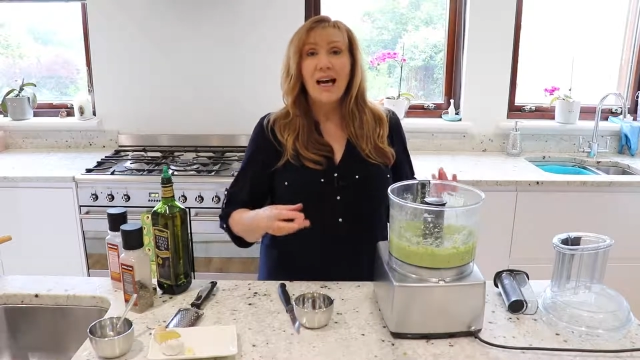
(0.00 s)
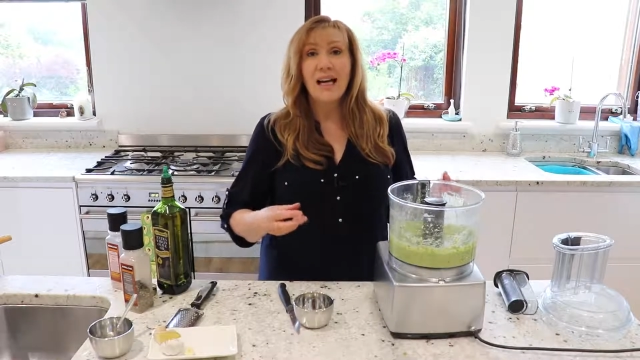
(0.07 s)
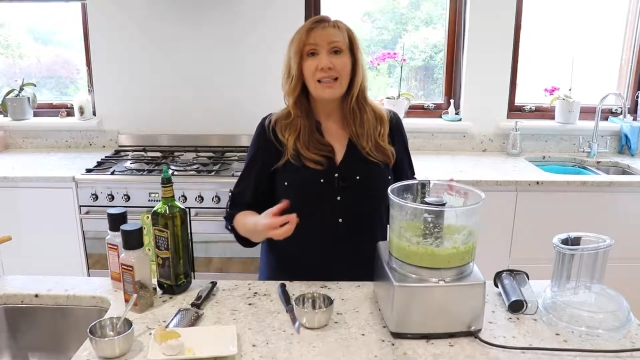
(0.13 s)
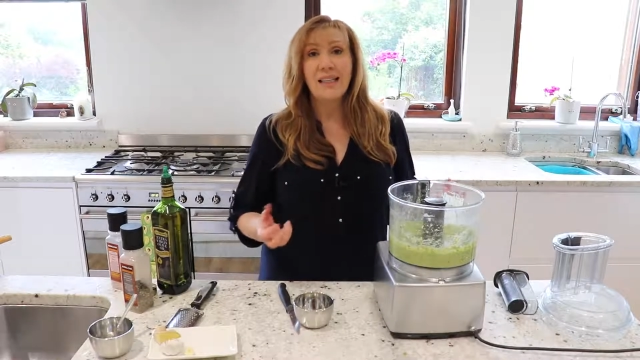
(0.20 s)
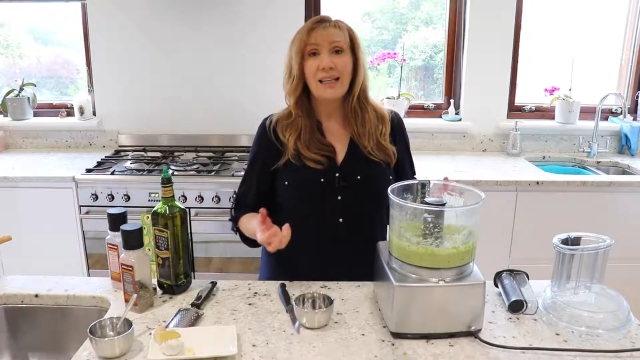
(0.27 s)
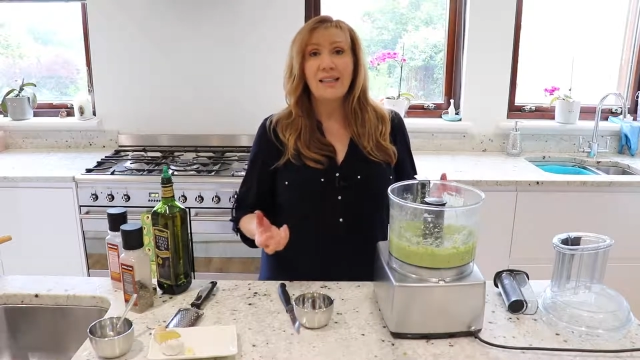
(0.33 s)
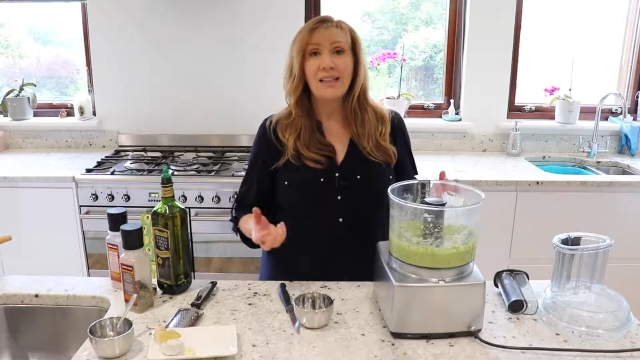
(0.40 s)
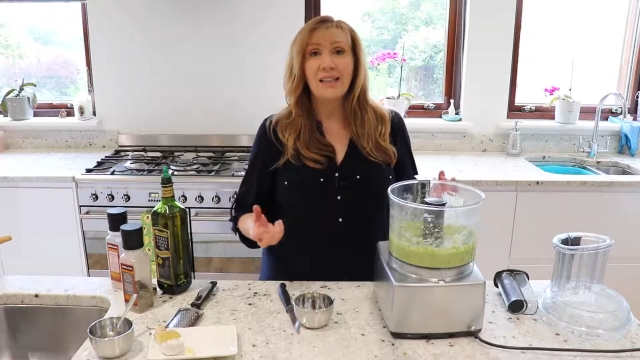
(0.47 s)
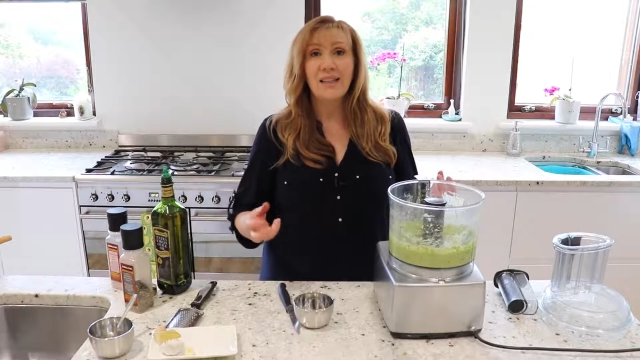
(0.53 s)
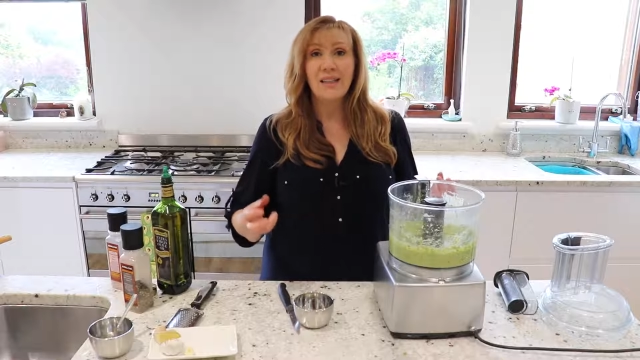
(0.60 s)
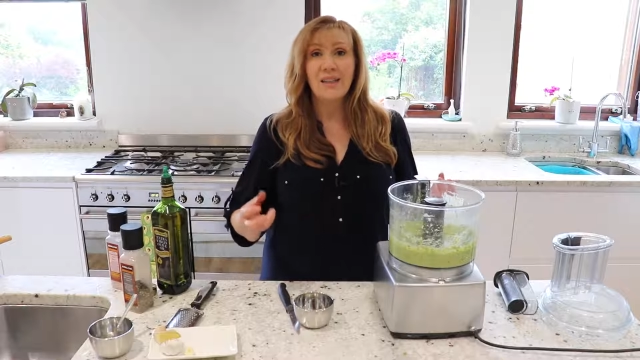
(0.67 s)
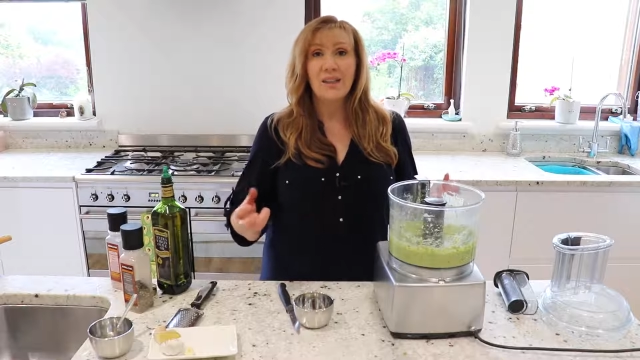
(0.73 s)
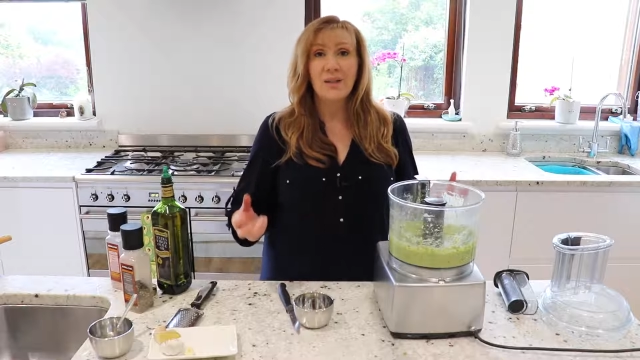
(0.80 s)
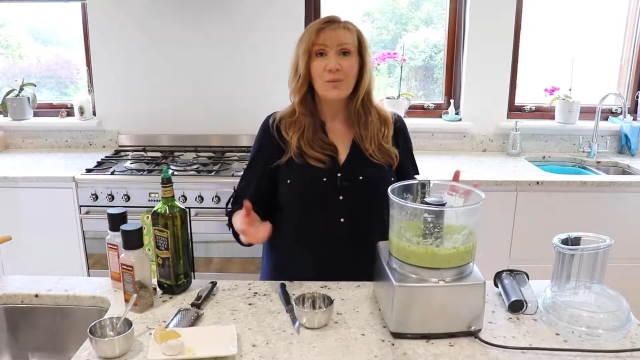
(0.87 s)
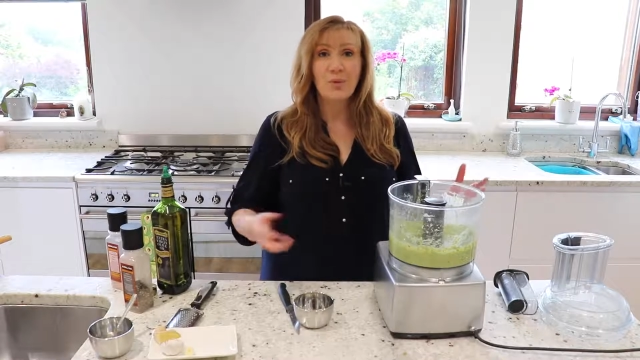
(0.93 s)
I tend to
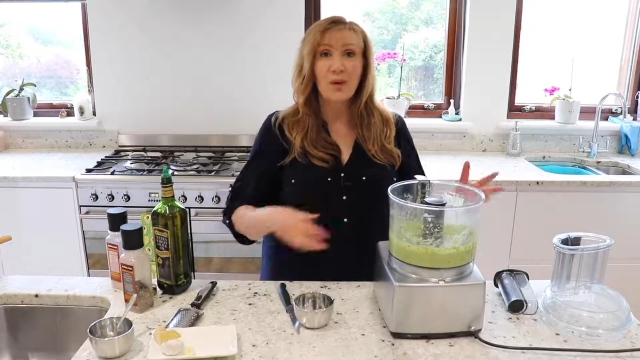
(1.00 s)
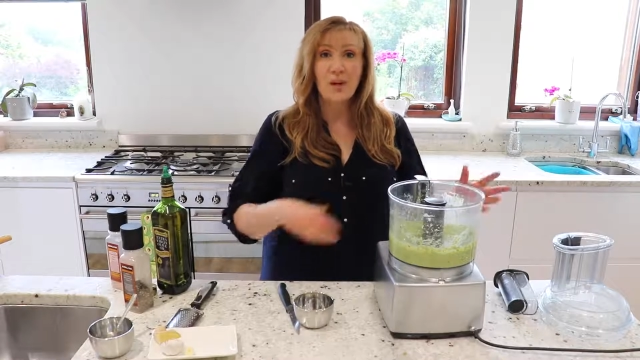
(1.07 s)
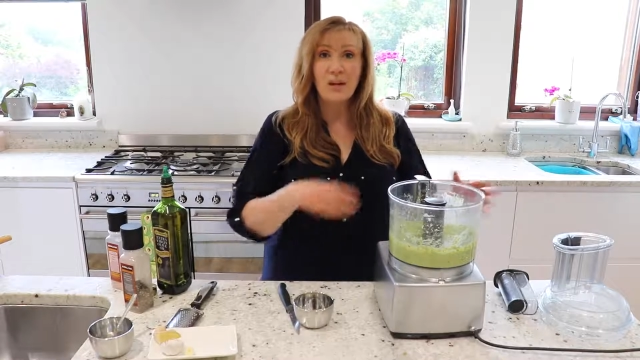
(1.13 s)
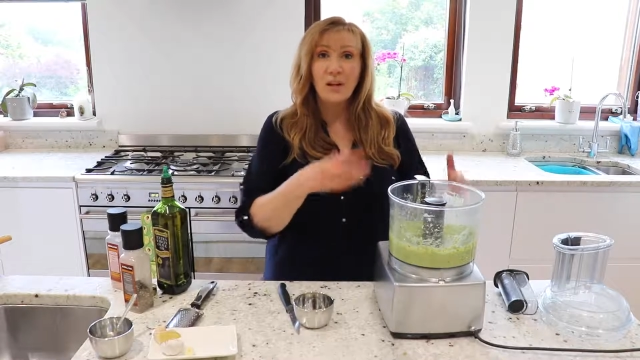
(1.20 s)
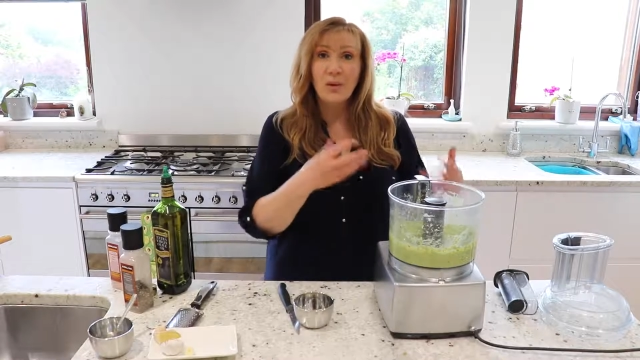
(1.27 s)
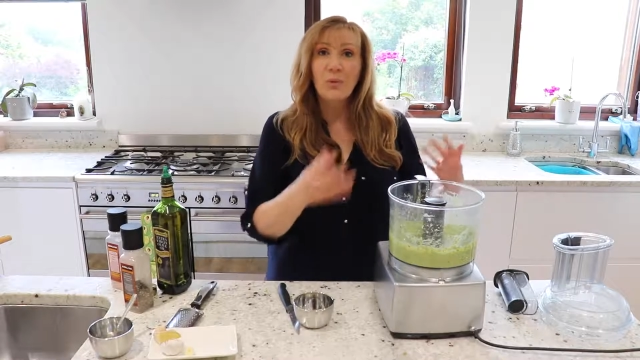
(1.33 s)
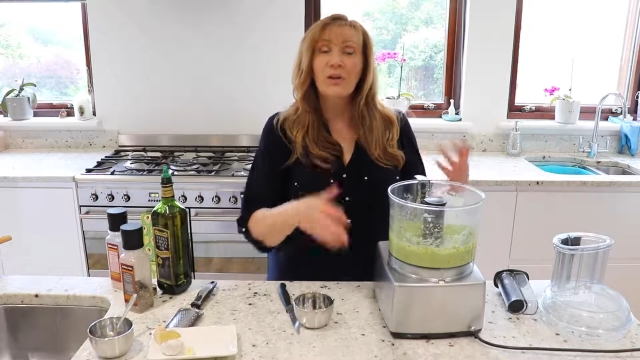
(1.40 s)
just put a little